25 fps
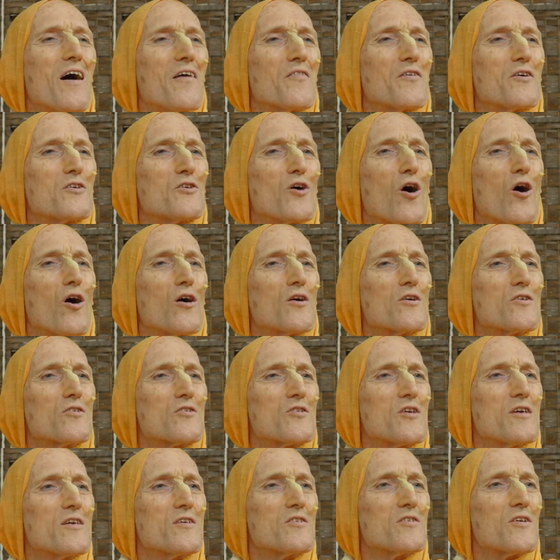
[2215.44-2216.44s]
and the dog
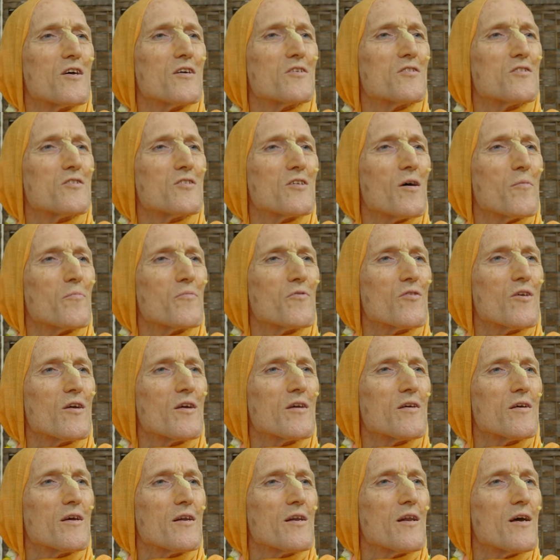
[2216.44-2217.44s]
sees as
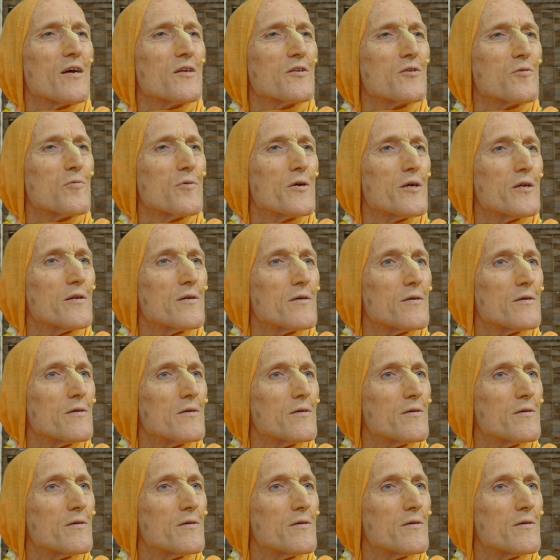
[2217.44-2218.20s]
something he'd like to eat.